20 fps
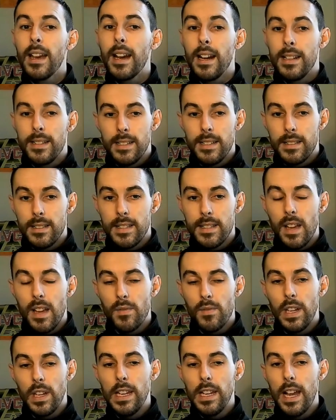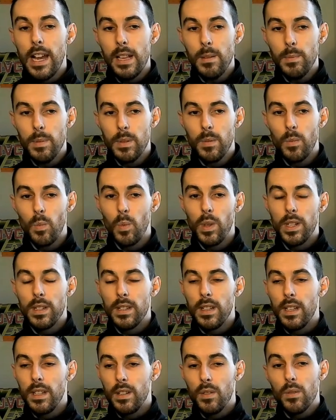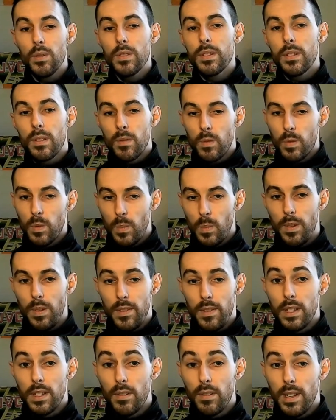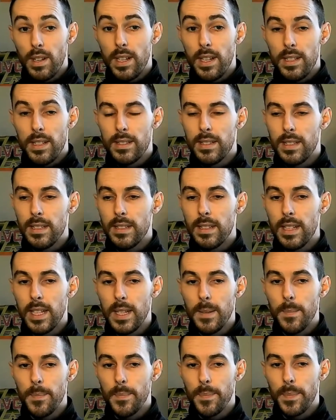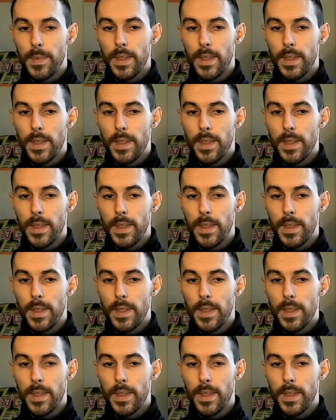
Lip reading: And this is definitely helping with the youngsters we've integrated into the team.